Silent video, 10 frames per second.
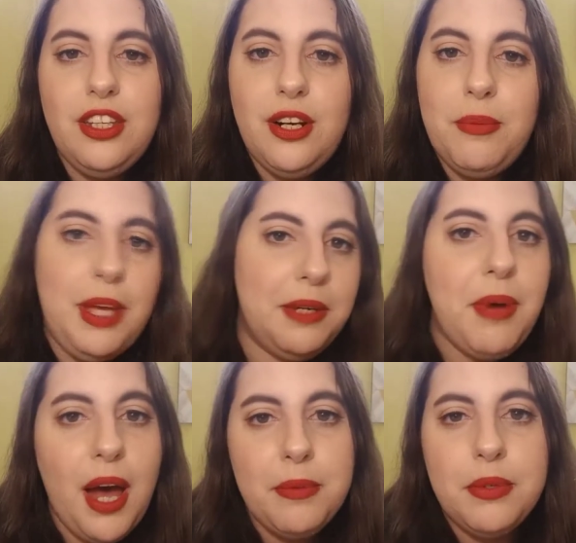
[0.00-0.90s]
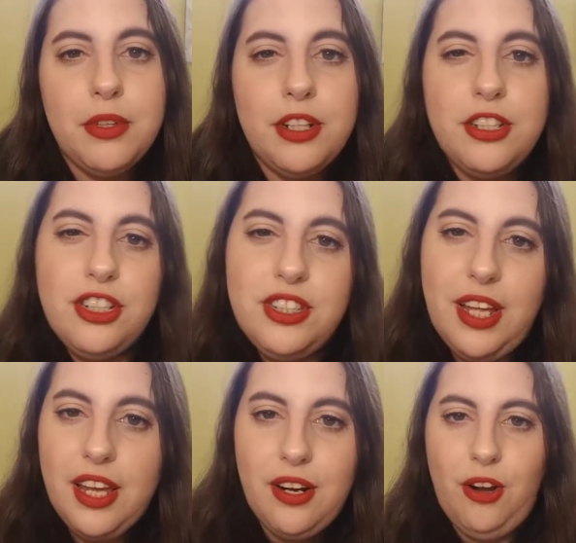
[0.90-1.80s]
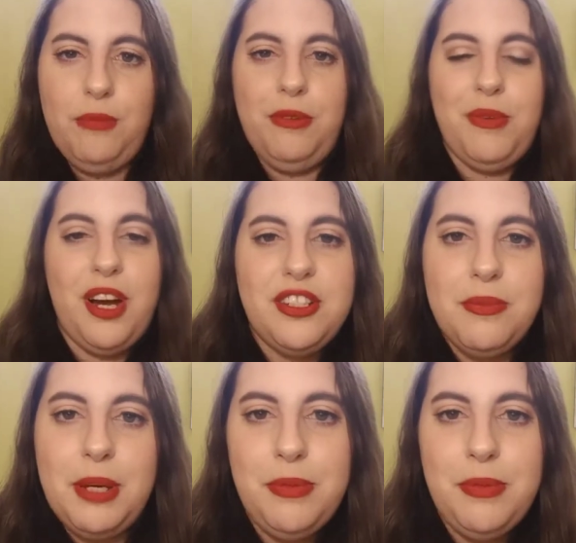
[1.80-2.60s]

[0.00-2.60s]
you know, make popcorn and just stay at home and watch my